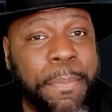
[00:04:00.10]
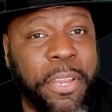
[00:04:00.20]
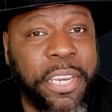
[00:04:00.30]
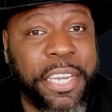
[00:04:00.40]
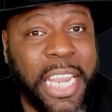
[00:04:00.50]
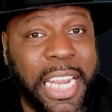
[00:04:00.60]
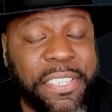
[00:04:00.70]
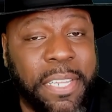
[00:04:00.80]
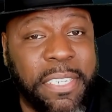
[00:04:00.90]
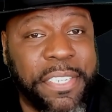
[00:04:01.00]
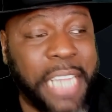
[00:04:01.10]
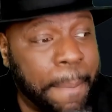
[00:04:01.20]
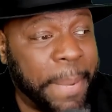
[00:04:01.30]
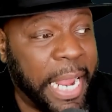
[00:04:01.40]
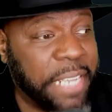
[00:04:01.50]
community needs to
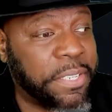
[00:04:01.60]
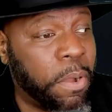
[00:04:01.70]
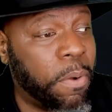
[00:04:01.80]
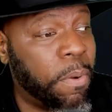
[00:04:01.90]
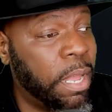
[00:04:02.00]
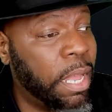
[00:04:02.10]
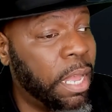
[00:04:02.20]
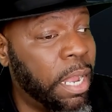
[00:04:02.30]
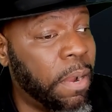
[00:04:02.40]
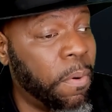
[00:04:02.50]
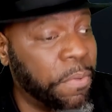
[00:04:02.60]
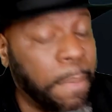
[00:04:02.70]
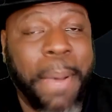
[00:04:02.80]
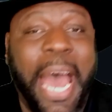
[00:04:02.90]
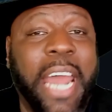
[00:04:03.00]
stop being so on
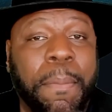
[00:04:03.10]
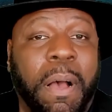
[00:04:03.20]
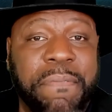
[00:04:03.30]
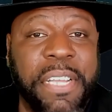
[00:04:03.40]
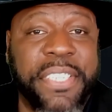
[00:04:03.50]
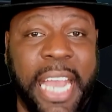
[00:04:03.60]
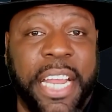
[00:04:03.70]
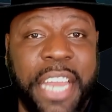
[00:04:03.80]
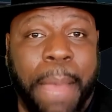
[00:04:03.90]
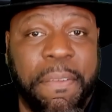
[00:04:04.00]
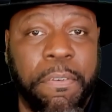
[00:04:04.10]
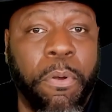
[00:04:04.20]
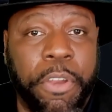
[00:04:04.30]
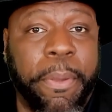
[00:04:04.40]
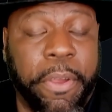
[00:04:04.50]
the bottom of this economic
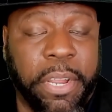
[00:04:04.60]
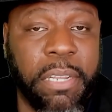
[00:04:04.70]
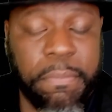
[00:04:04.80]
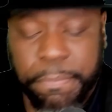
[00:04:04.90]
floor in America.